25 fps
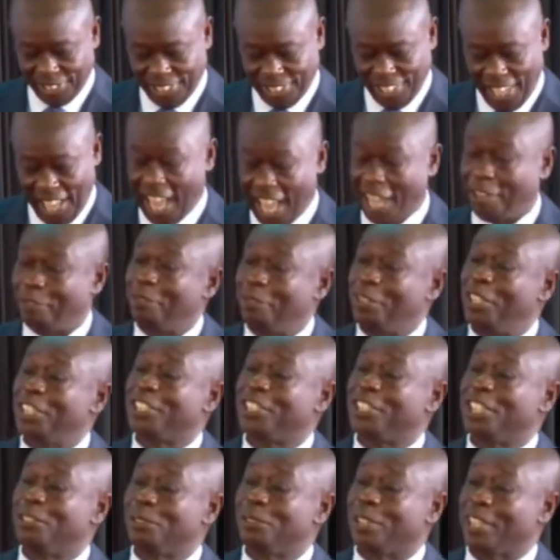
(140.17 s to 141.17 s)
I've
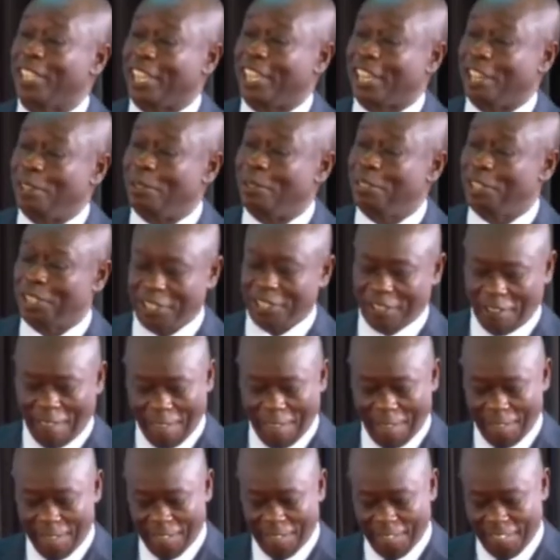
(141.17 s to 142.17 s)
listened to the ground,
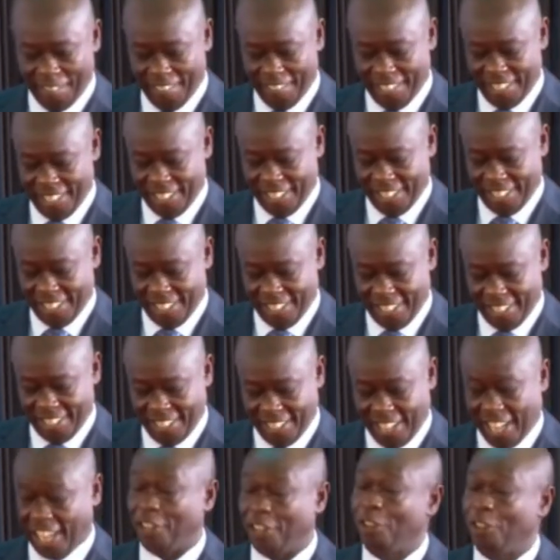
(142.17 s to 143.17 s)

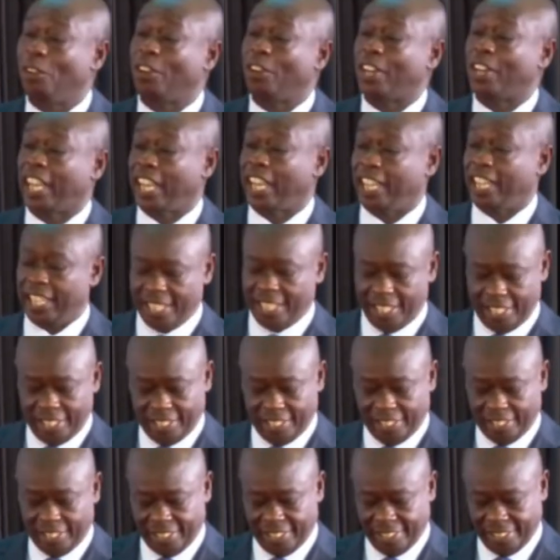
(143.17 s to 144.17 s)
and all
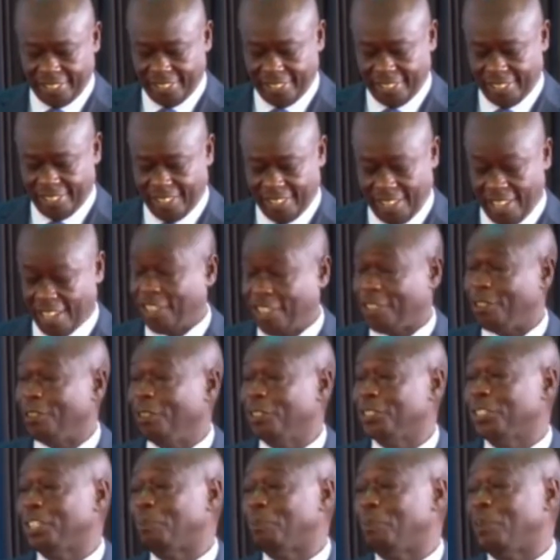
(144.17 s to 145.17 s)
Kenyans
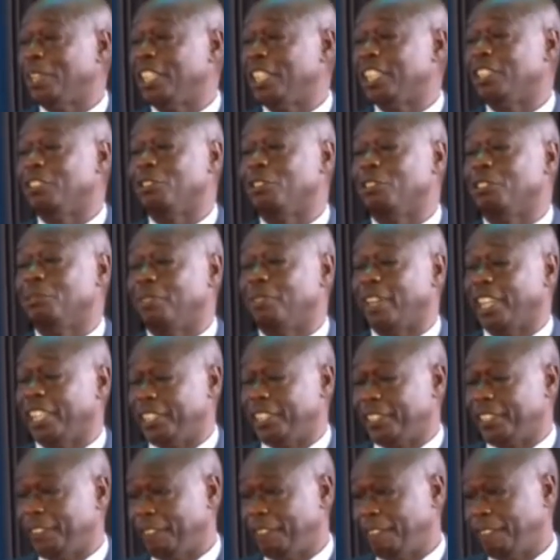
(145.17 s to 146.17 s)
across the political
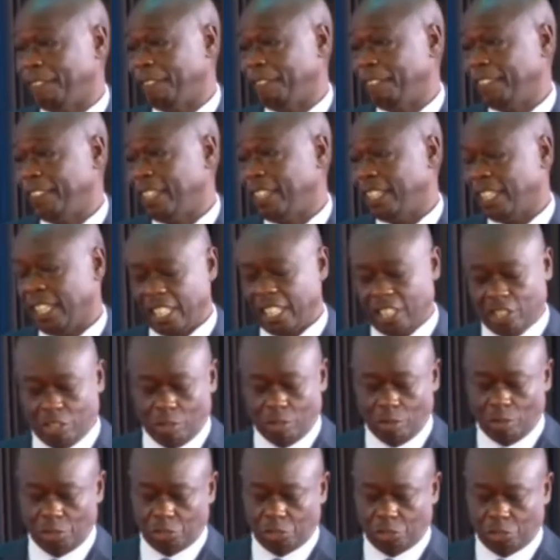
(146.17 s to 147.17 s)
divide,
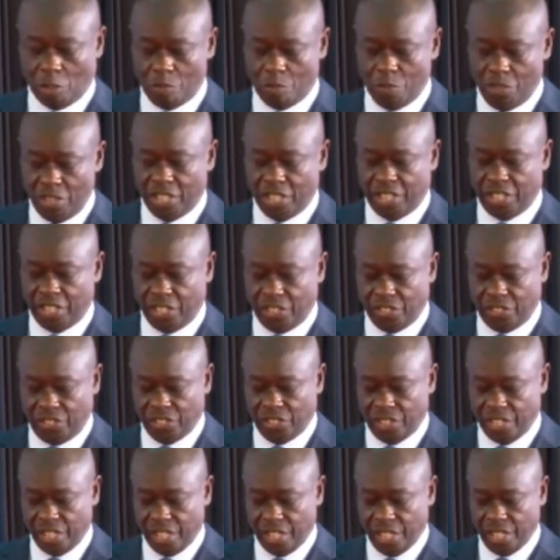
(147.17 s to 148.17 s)
across
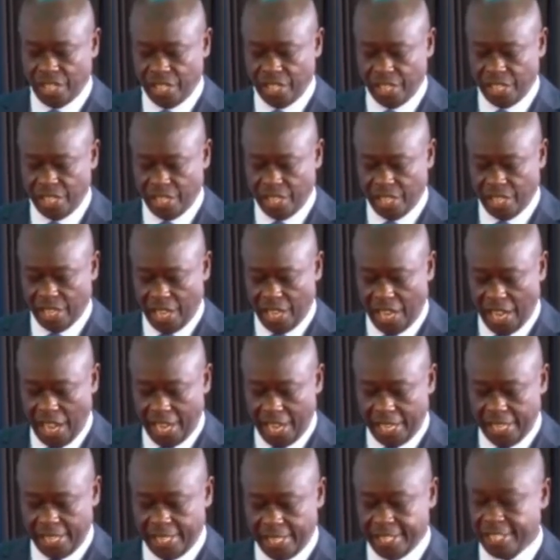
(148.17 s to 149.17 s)
communities,
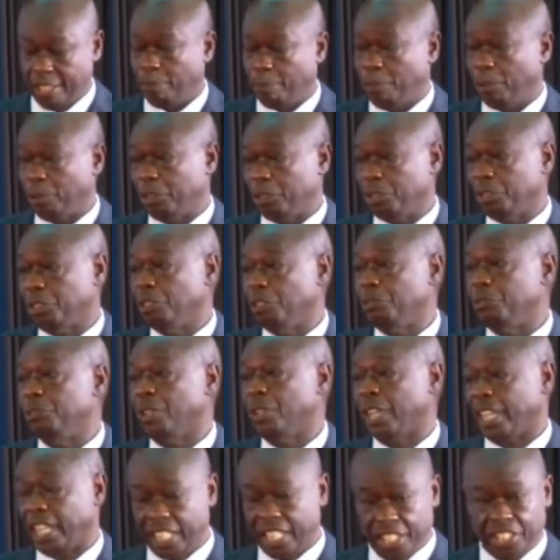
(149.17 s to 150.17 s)
are in support of
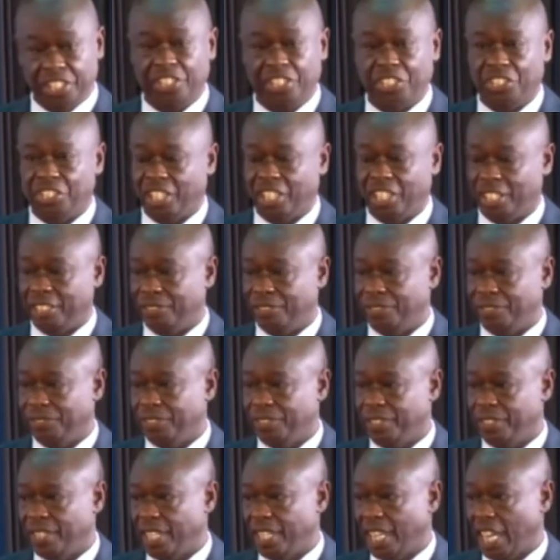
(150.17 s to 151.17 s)
your candidature,
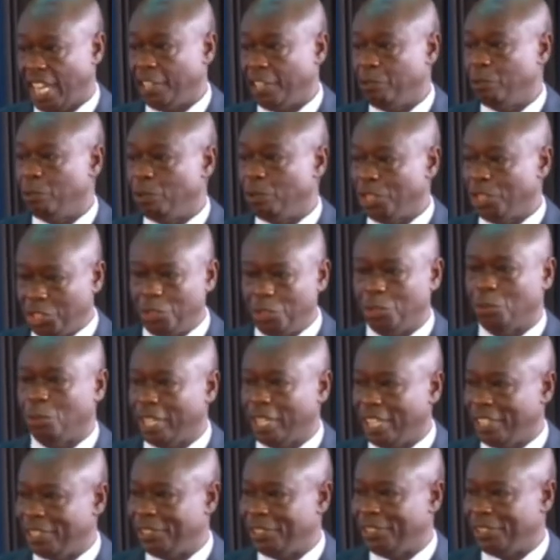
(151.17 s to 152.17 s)
and we wish you
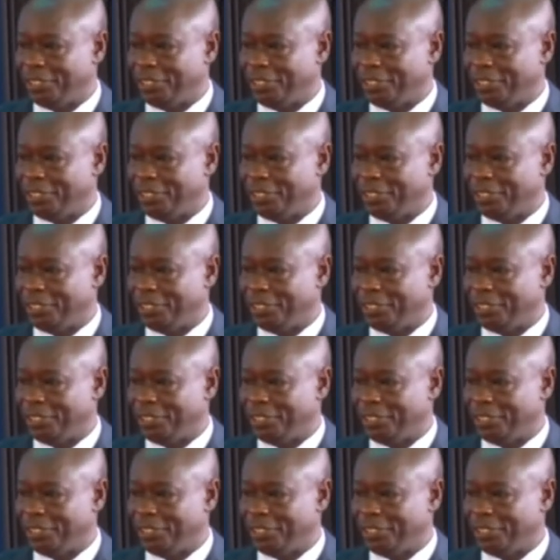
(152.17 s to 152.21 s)
well.